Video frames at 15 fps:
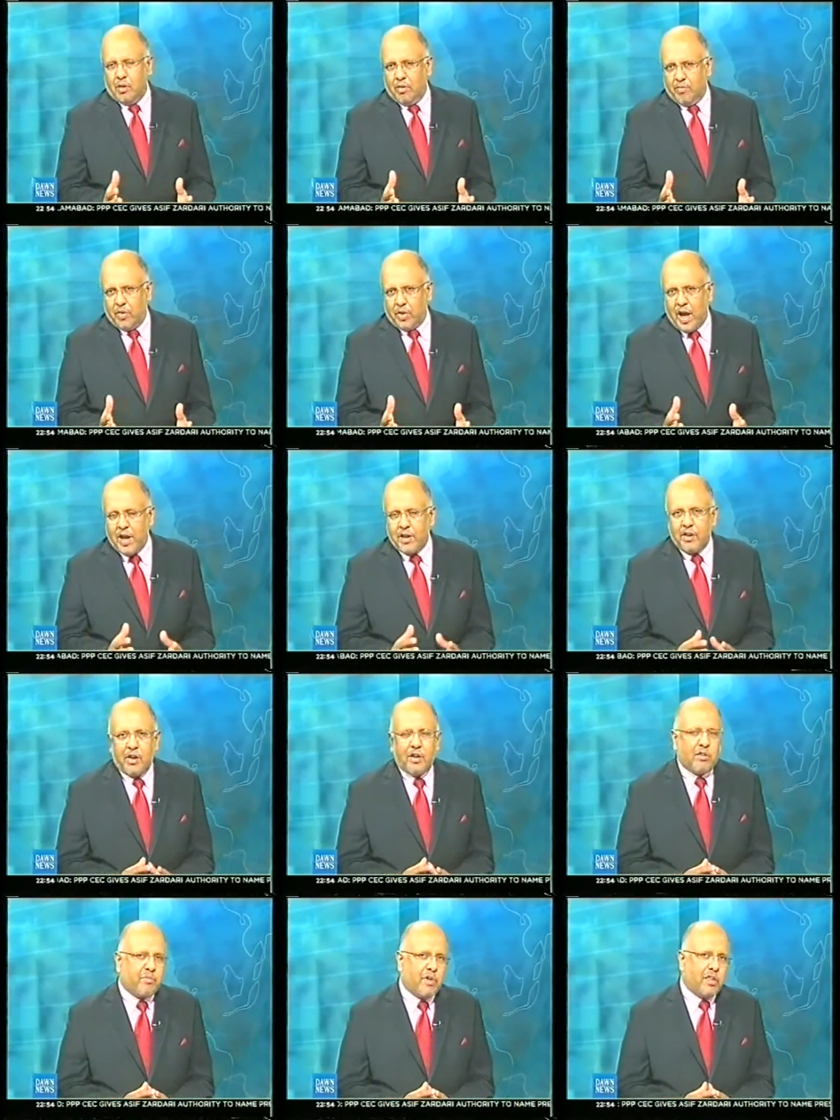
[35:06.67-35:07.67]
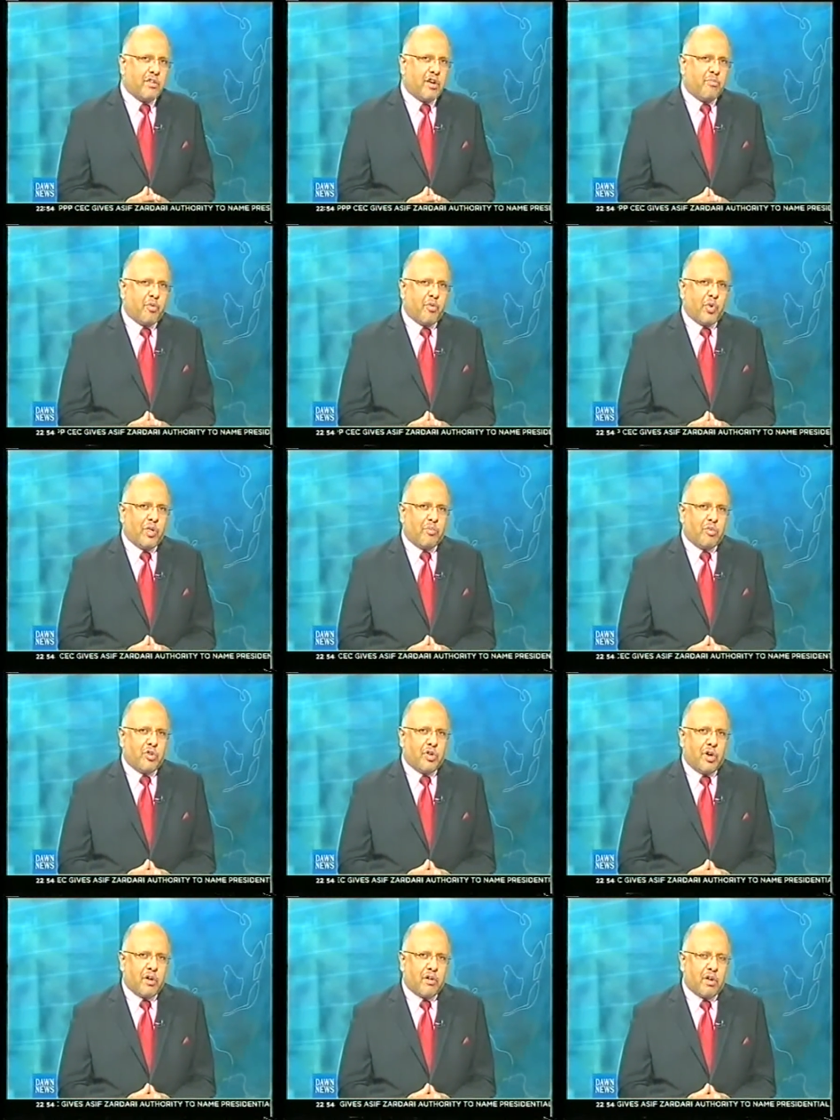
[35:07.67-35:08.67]
For 9 years, President Pervez
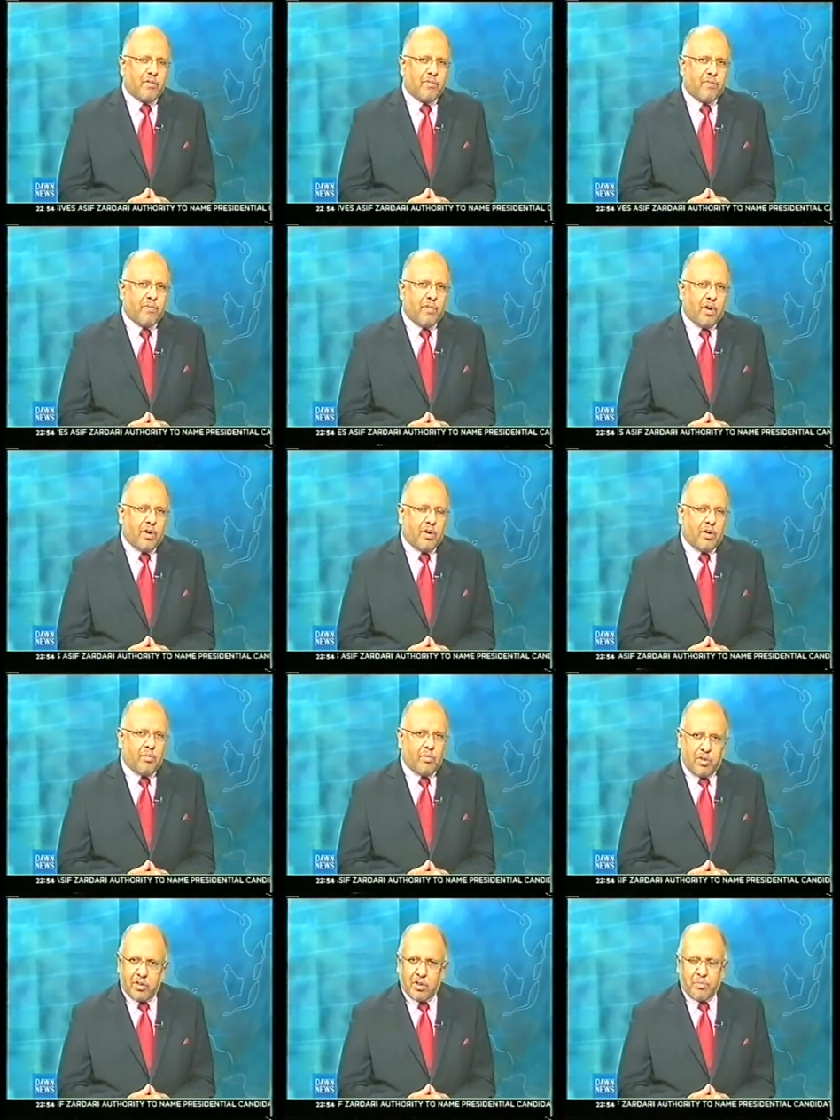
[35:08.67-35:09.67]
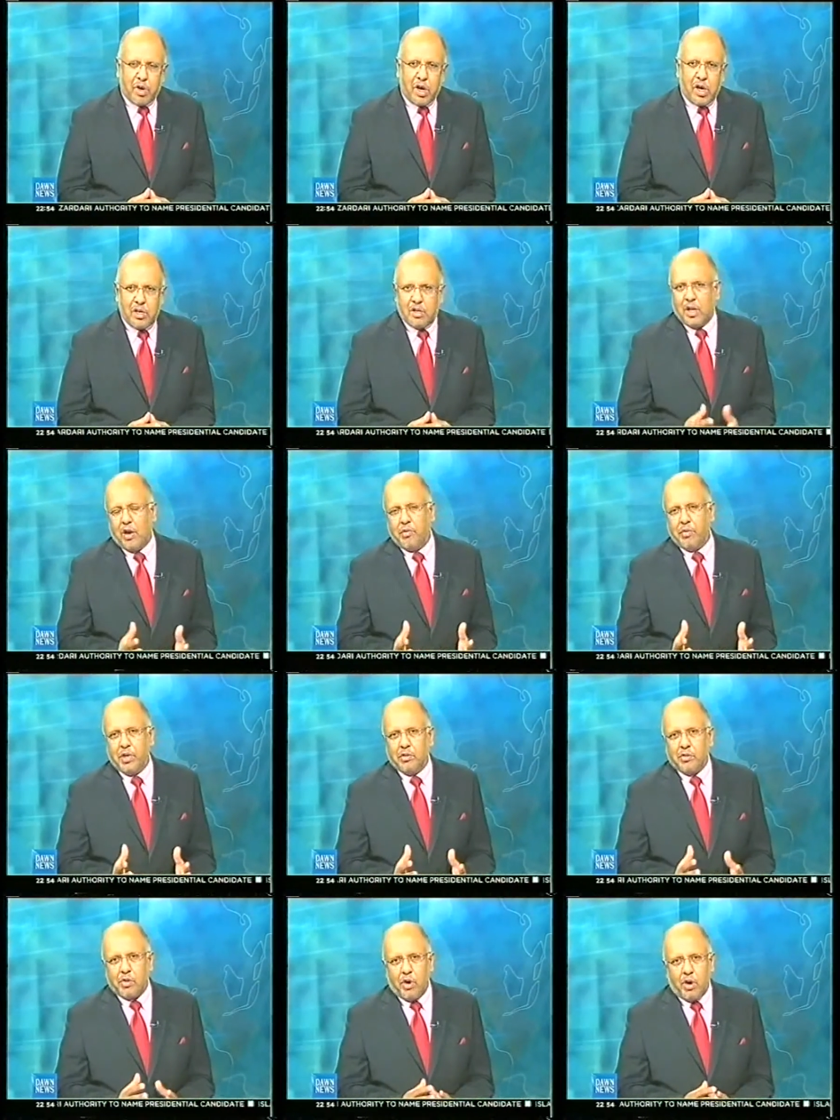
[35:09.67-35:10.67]
Musharraf was in power. Now
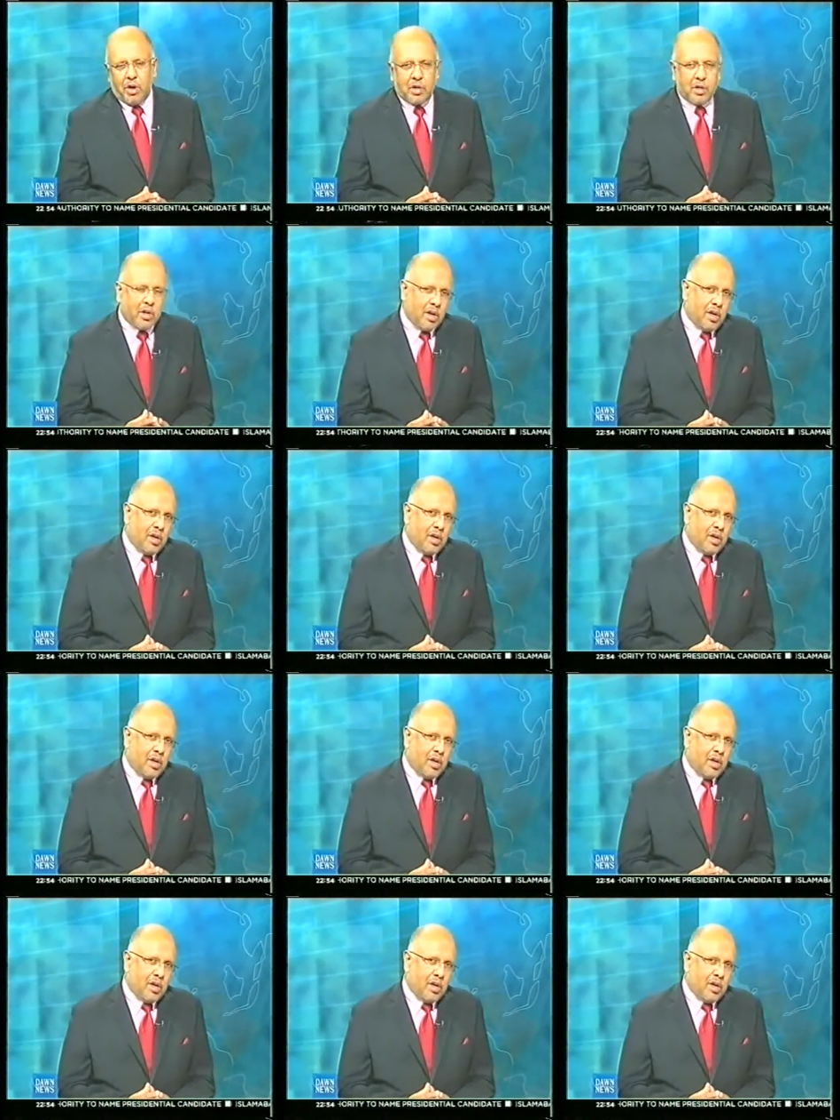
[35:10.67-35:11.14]
he's gone.